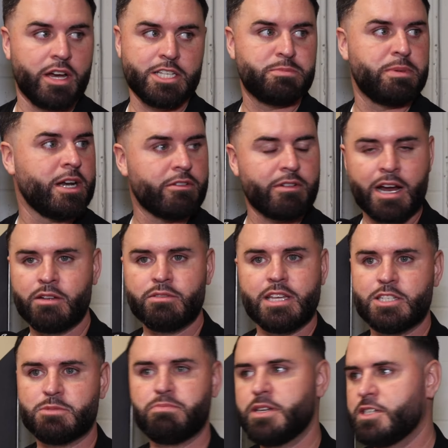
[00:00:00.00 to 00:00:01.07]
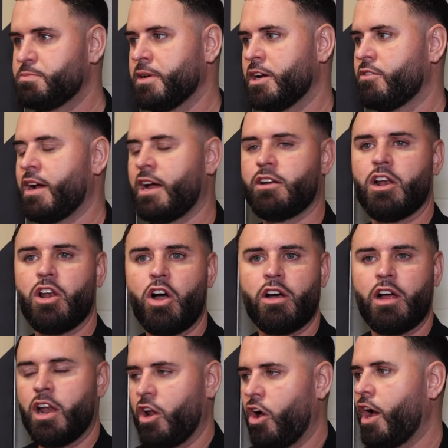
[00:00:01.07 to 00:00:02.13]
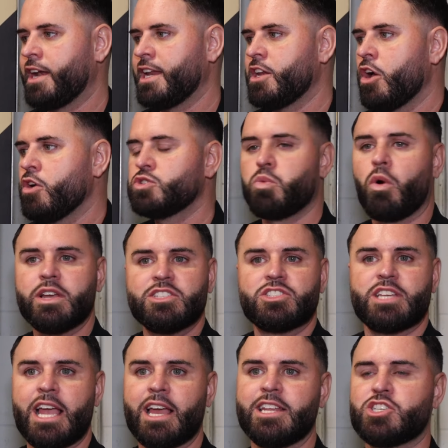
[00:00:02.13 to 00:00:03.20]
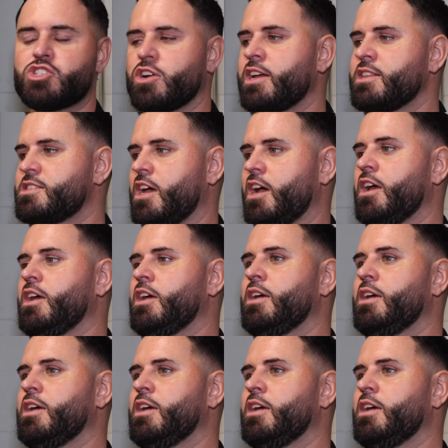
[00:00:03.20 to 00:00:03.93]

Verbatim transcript: He's been around. He's he's been around a lot, a lot, and he knows what he's saying. He's trying to.